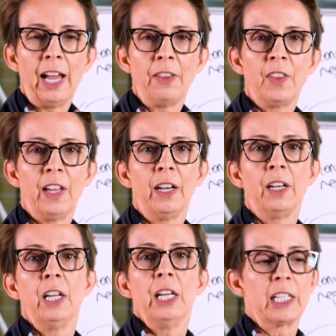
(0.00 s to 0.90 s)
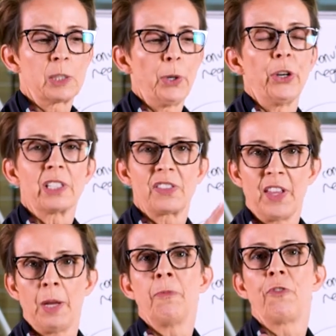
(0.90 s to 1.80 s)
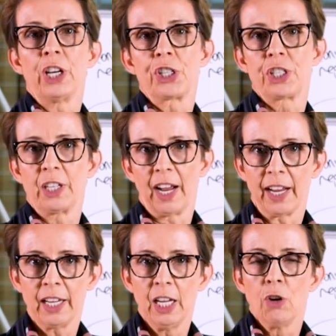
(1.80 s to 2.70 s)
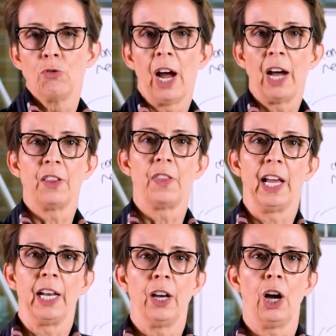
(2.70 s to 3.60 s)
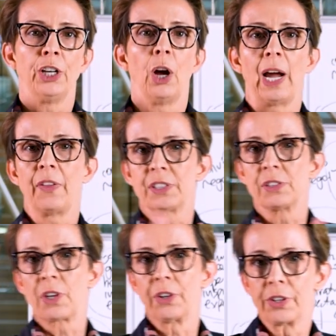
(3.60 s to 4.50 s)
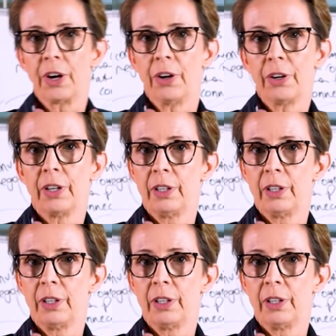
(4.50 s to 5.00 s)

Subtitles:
And then experience them fresh today, rather than I know how this is going to go.